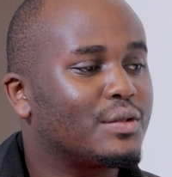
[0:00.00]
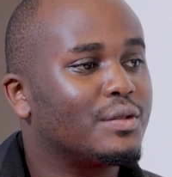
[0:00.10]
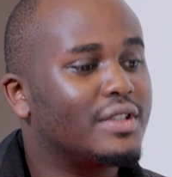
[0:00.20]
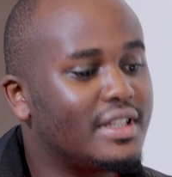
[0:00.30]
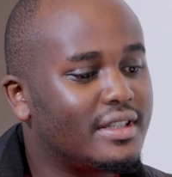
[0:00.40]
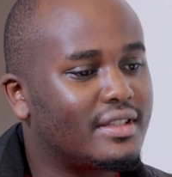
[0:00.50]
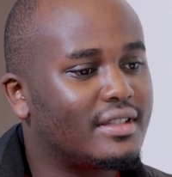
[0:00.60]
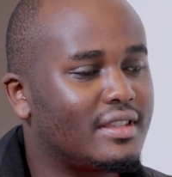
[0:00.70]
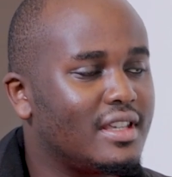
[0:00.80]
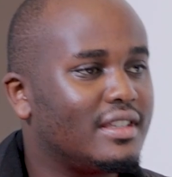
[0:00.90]
So
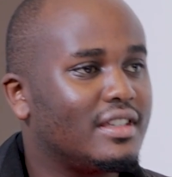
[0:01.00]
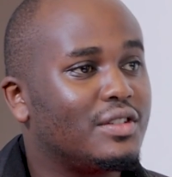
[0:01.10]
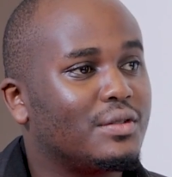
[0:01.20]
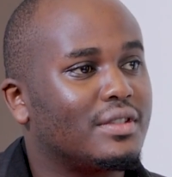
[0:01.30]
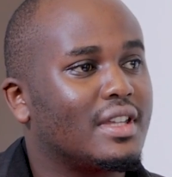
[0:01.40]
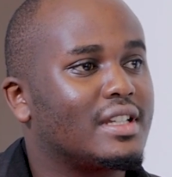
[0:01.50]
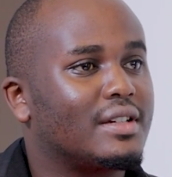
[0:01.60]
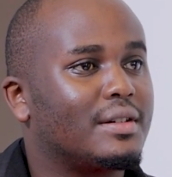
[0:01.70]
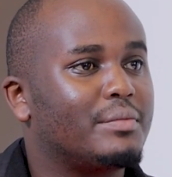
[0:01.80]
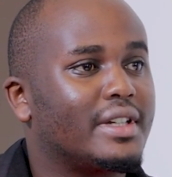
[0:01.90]
these issues that
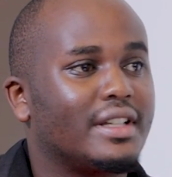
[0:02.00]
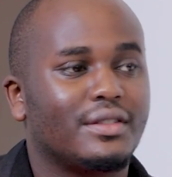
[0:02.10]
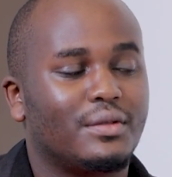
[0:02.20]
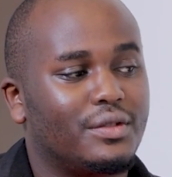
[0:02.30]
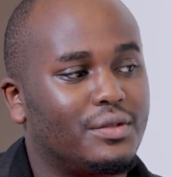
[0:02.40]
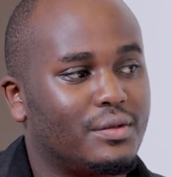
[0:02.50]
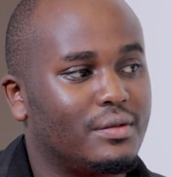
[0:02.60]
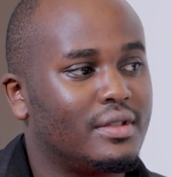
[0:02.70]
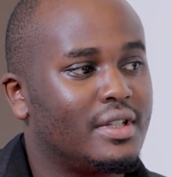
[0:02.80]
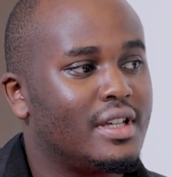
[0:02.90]
our parents go
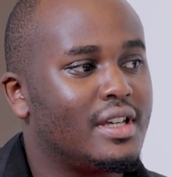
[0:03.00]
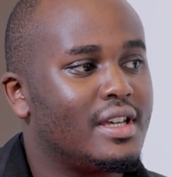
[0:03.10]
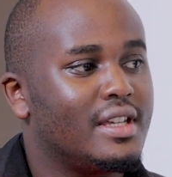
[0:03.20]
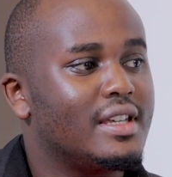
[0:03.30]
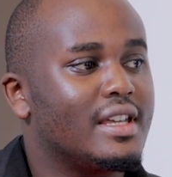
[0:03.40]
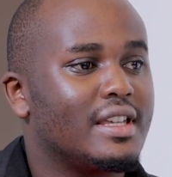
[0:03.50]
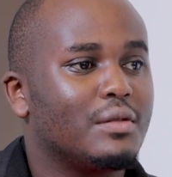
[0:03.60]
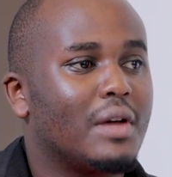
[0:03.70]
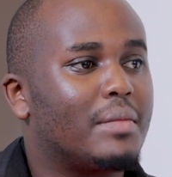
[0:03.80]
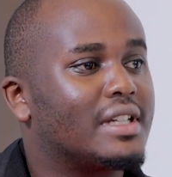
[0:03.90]
through, yenye
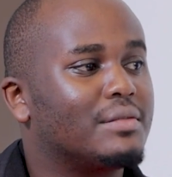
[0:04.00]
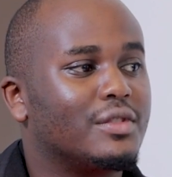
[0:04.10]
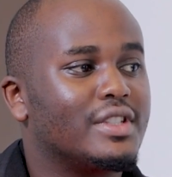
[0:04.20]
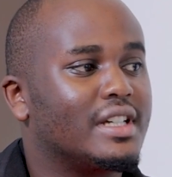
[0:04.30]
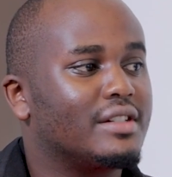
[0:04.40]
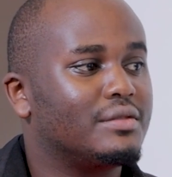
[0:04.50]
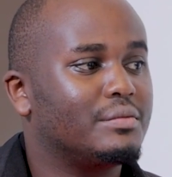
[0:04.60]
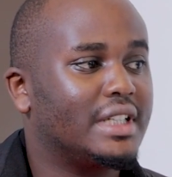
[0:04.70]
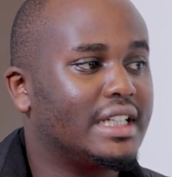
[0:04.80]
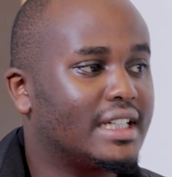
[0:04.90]
unapata moja na
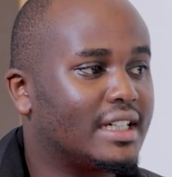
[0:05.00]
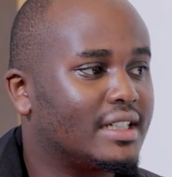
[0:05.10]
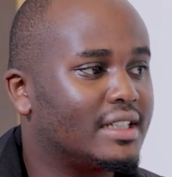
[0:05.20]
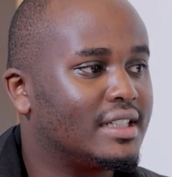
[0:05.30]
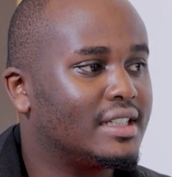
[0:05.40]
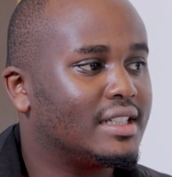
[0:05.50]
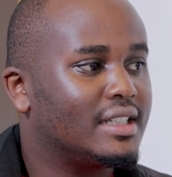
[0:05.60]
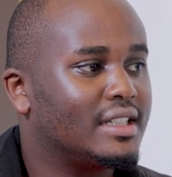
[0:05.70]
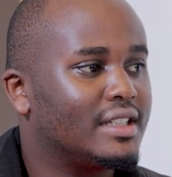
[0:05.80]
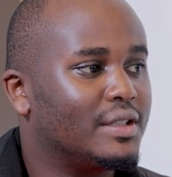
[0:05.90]
vumilia,
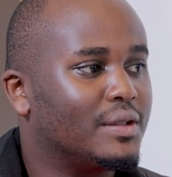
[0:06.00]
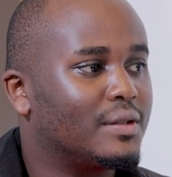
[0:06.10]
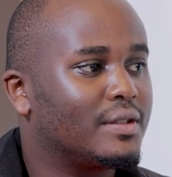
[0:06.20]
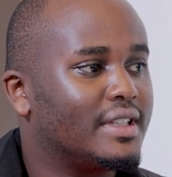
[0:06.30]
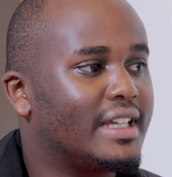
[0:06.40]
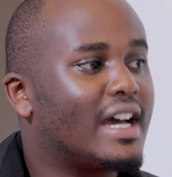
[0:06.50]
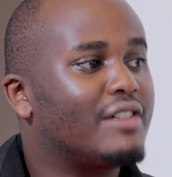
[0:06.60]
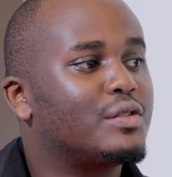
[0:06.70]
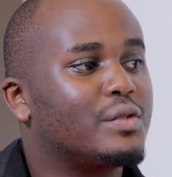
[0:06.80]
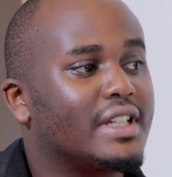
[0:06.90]
you know, they
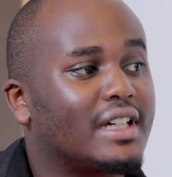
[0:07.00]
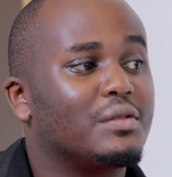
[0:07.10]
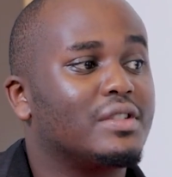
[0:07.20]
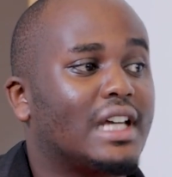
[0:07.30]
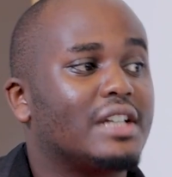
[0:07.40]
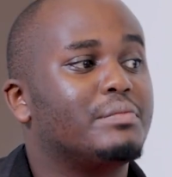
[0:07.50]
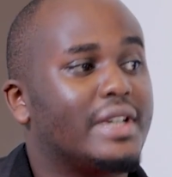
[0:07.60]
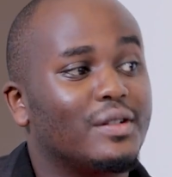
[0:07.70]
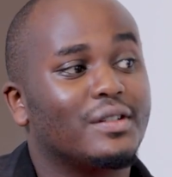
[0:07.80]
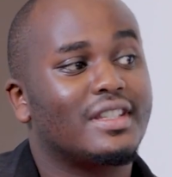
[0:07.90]
have to take out that
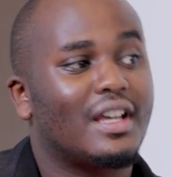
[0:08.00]
pain on